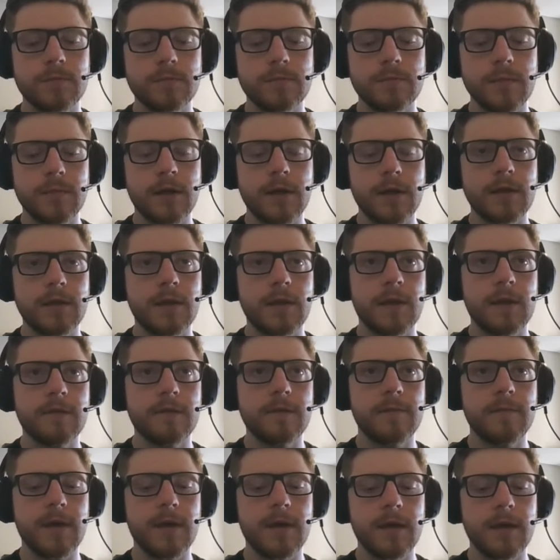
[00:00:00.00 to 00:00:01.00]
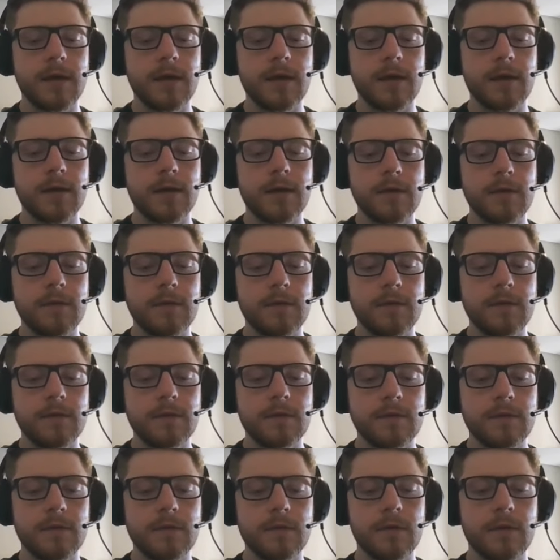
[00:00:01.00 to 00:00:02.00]
and that's
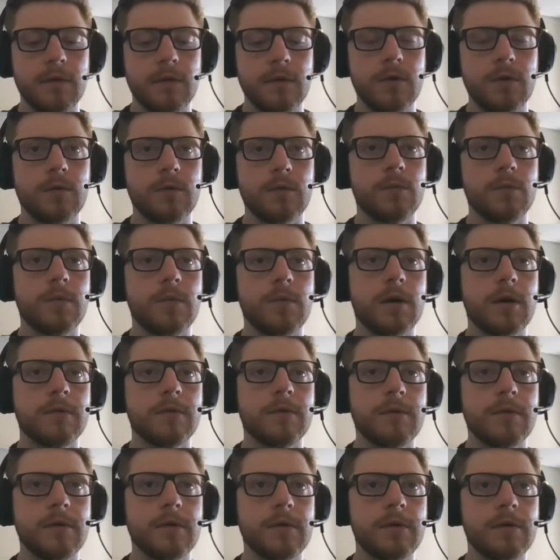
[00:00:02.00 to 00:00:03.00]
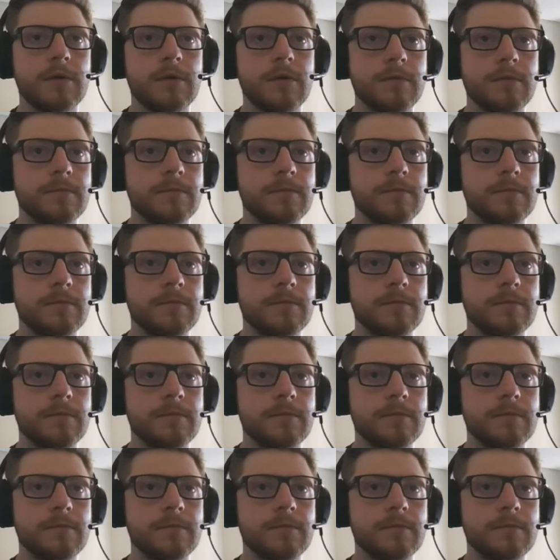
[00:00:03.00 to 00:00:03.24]
because router,